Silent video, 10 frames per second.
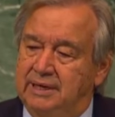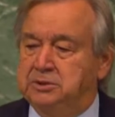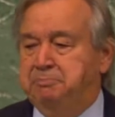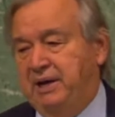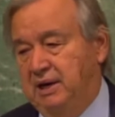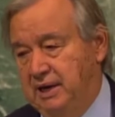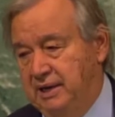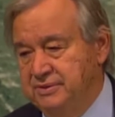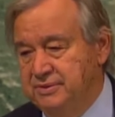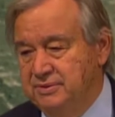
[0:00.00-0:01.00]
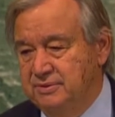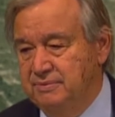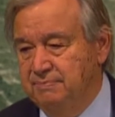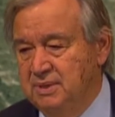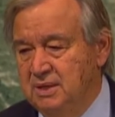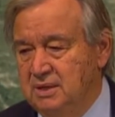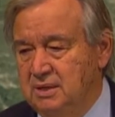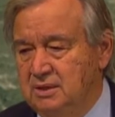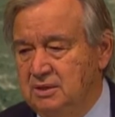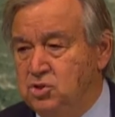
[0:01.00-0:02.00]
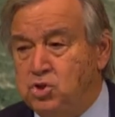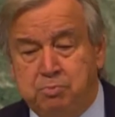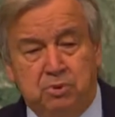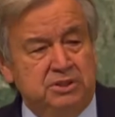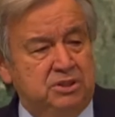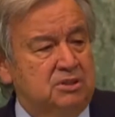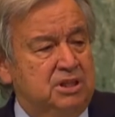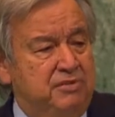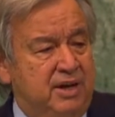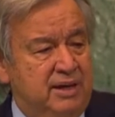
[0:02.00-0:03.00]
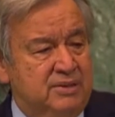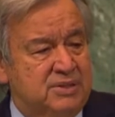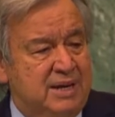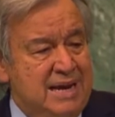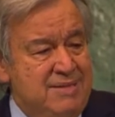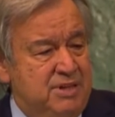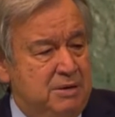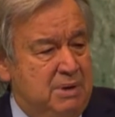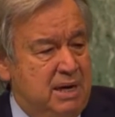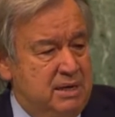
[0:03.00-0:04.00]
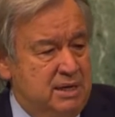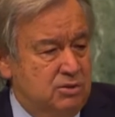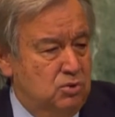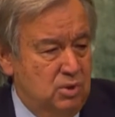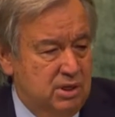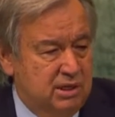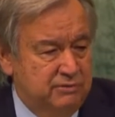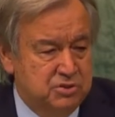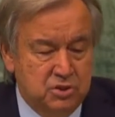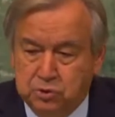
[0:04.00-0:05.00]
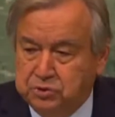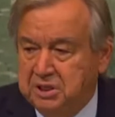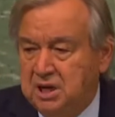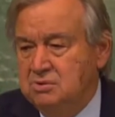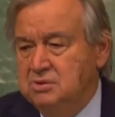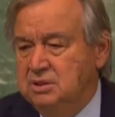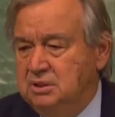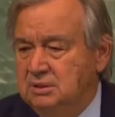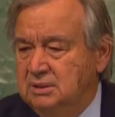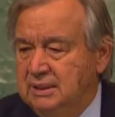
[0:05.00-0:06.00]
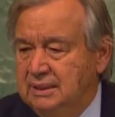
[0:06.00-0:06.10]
and paralyzed. Geopolitical divides are undermining the work of the Security Council,